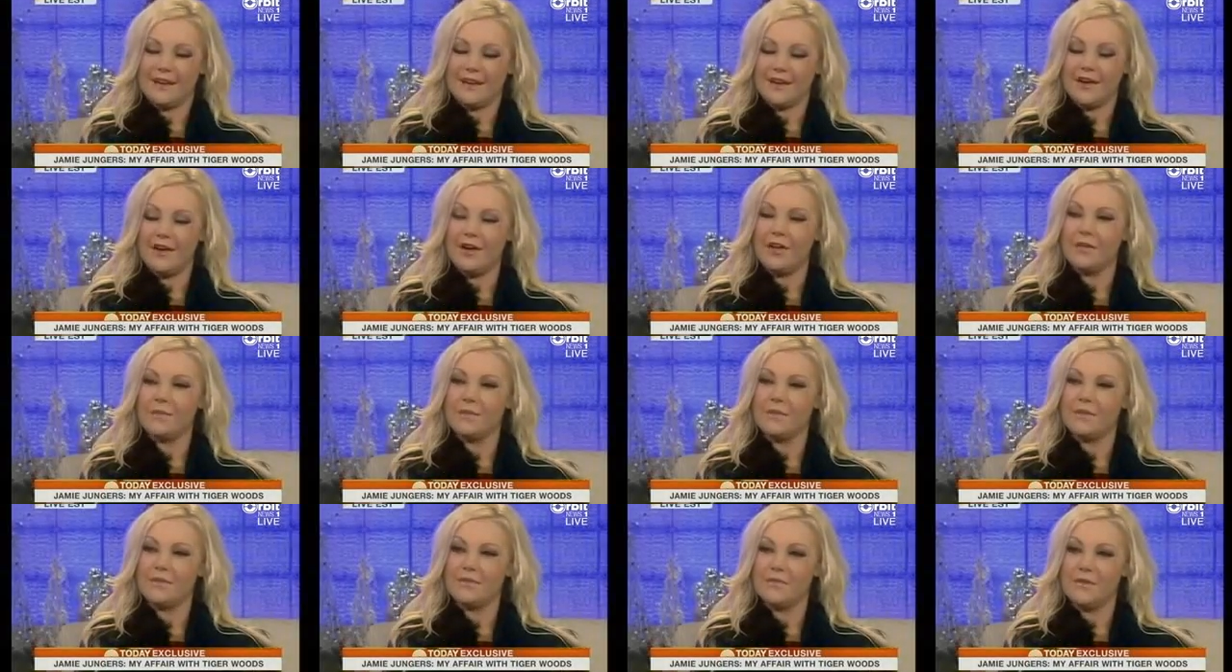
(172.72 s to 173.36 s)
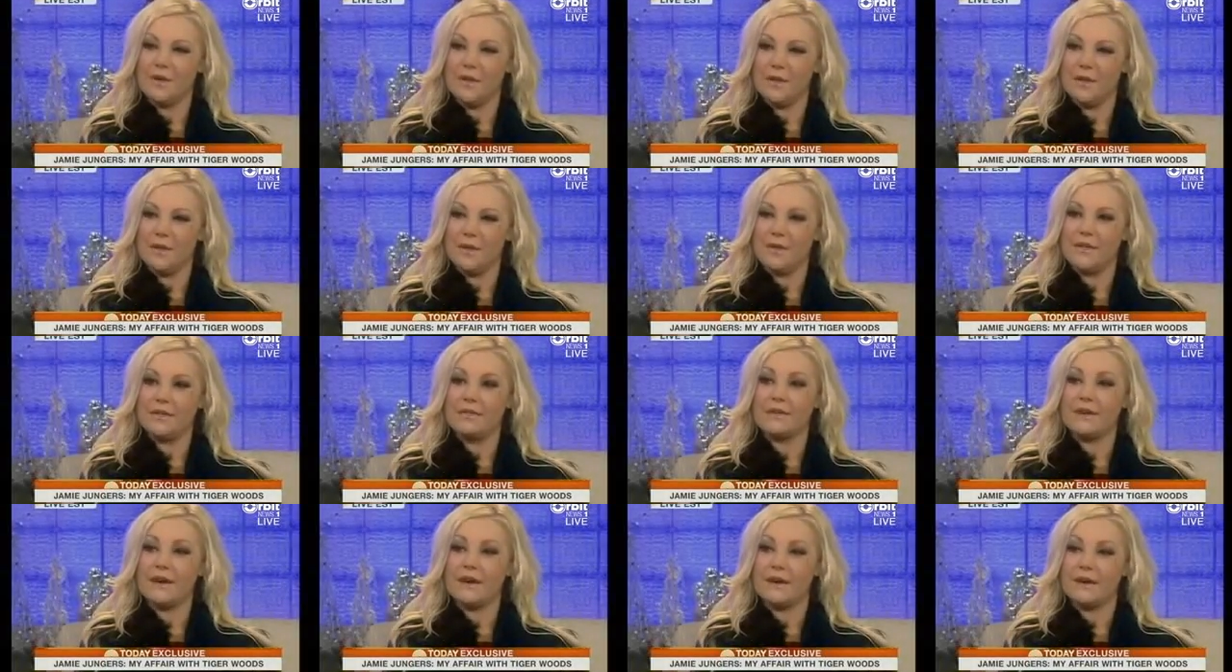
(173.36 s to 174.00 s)
Yeah, he called me the
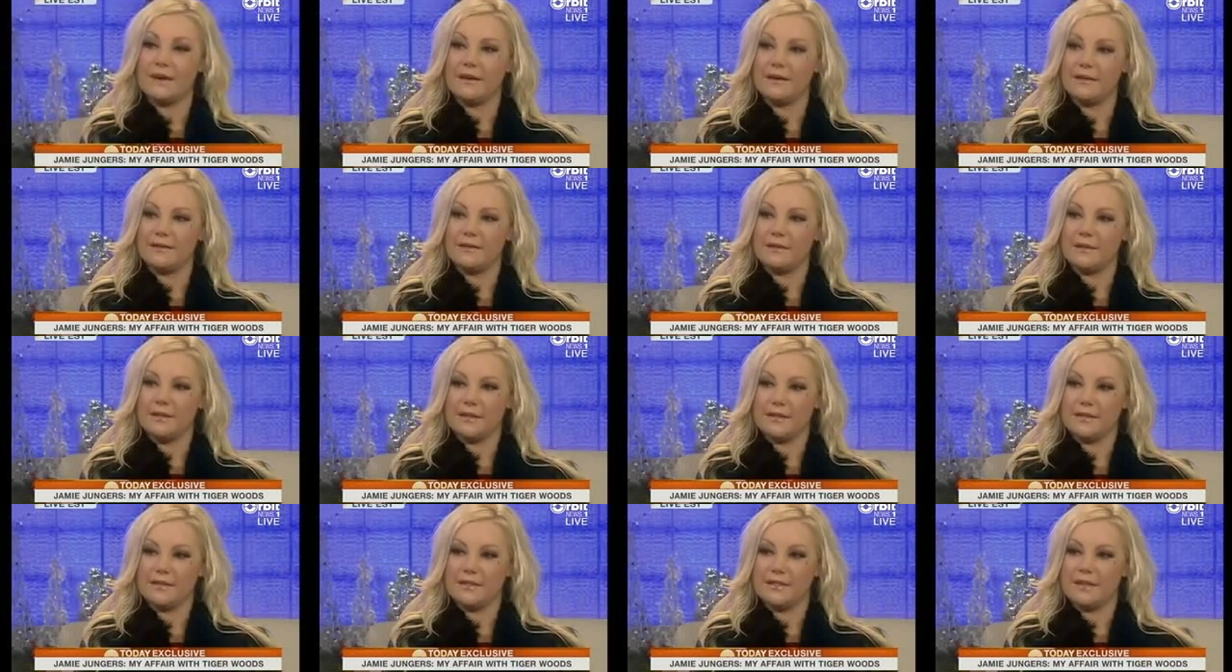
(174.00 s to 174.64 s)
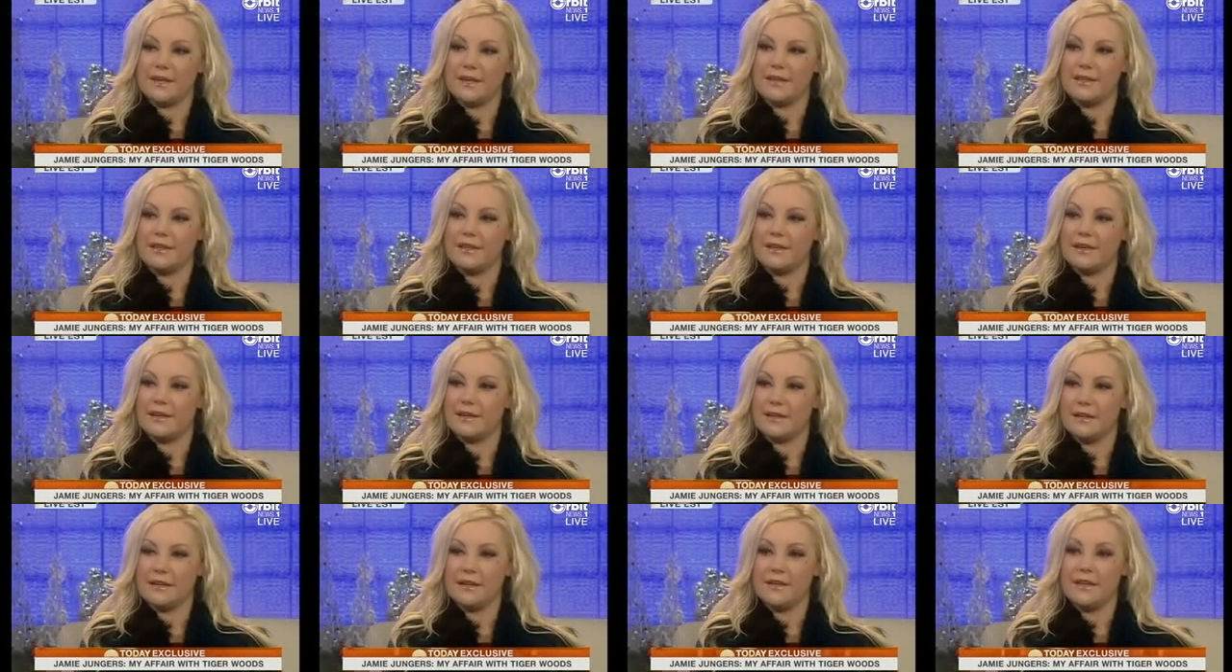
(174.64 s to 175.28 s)
following day and
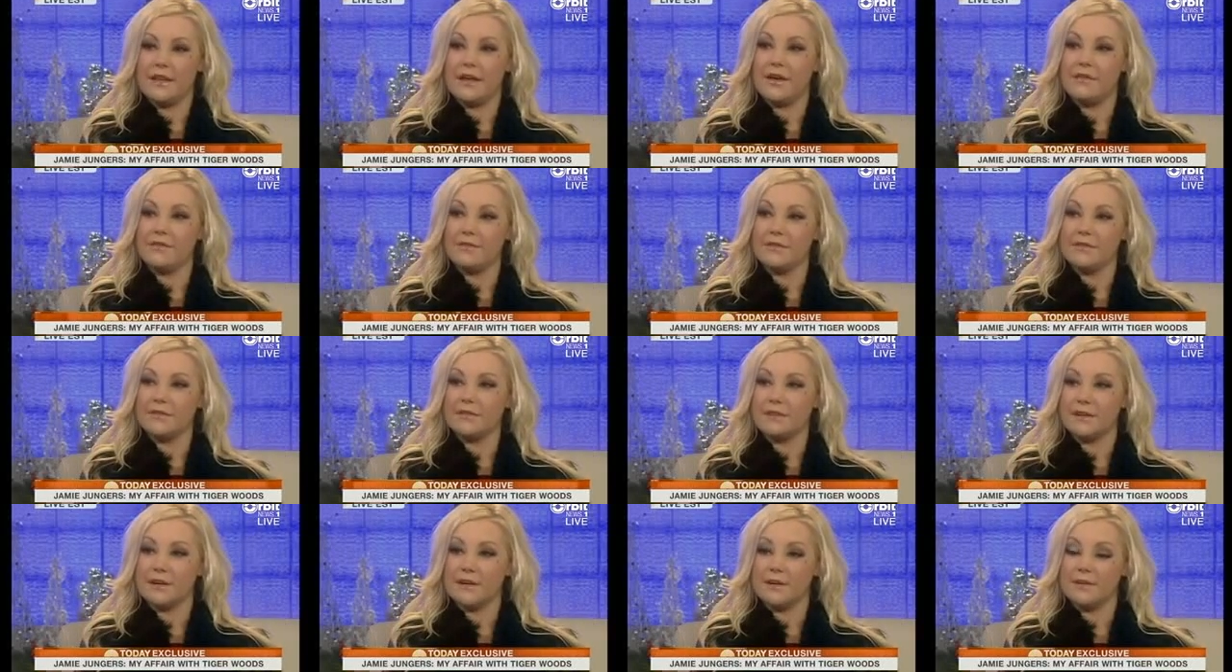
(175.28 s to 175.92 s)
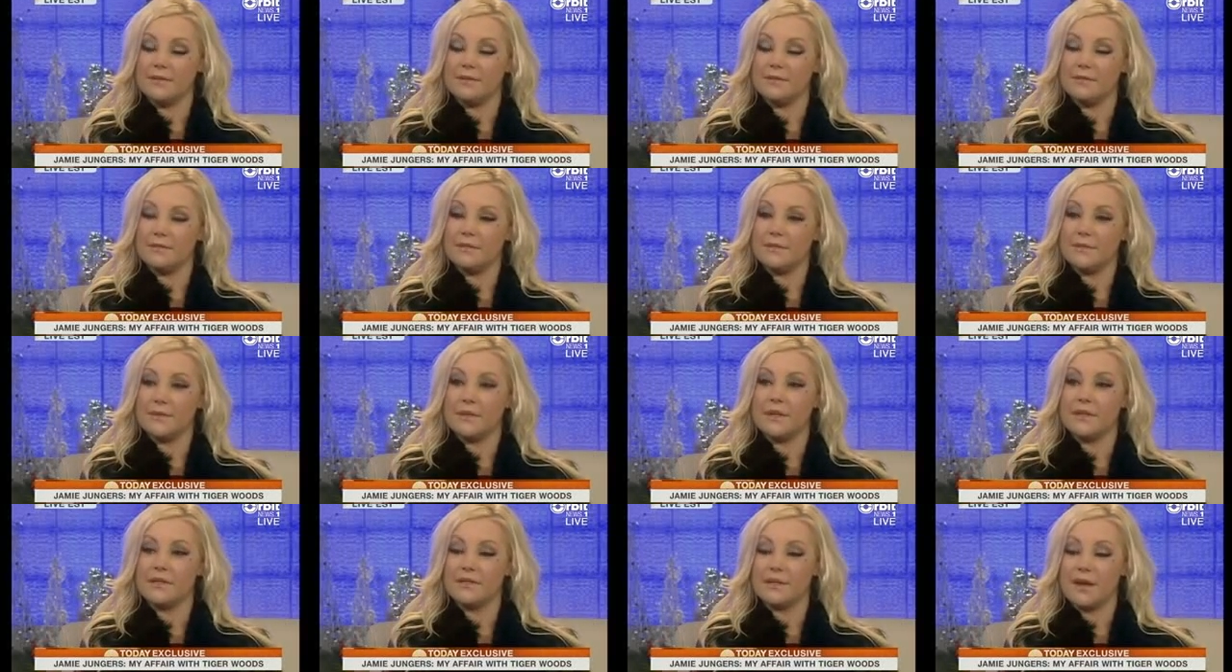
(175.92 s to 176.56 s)
said that he loved
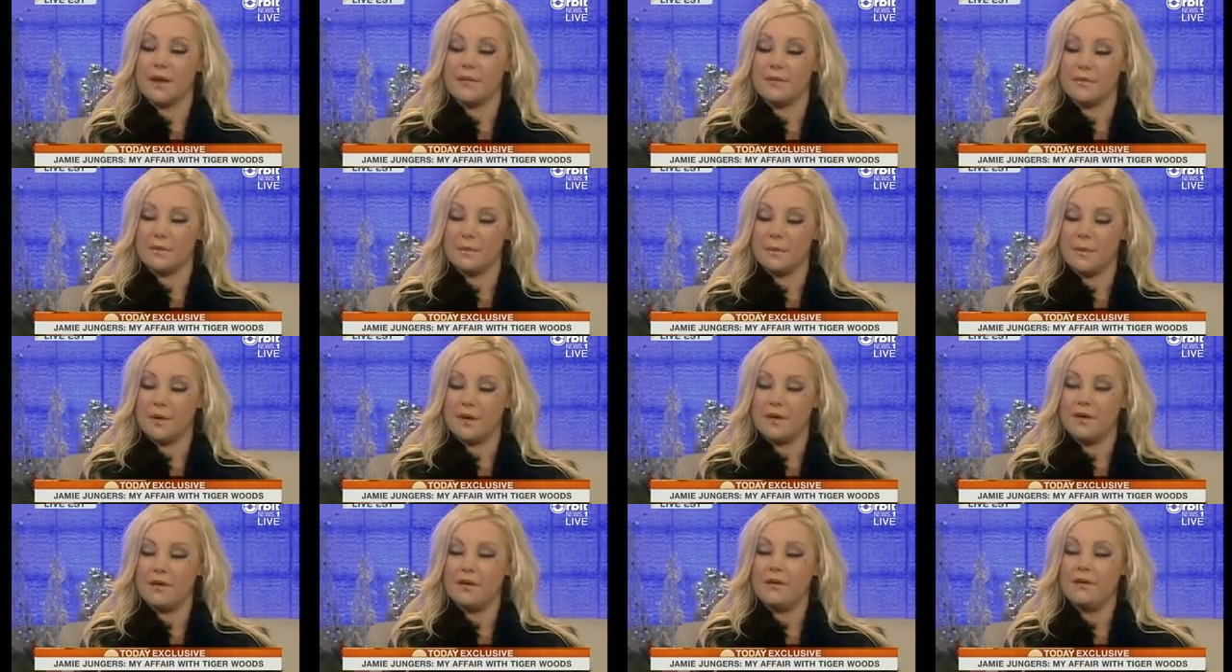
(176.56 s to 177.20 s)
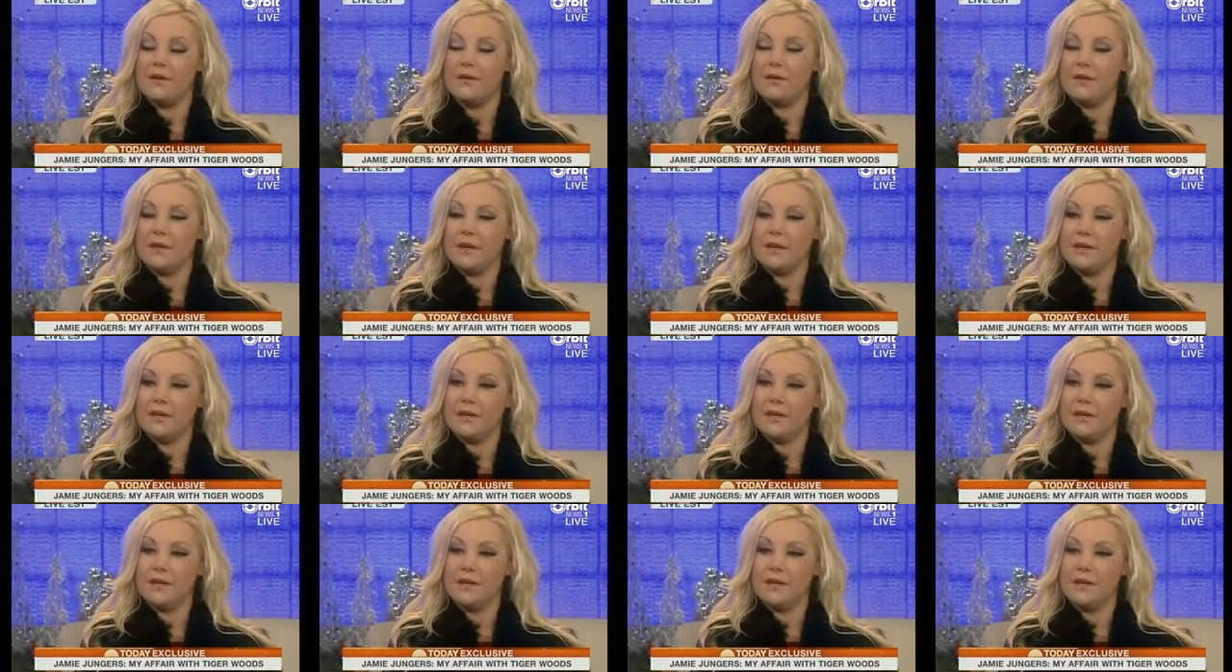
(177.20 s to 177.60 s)
spending time with me.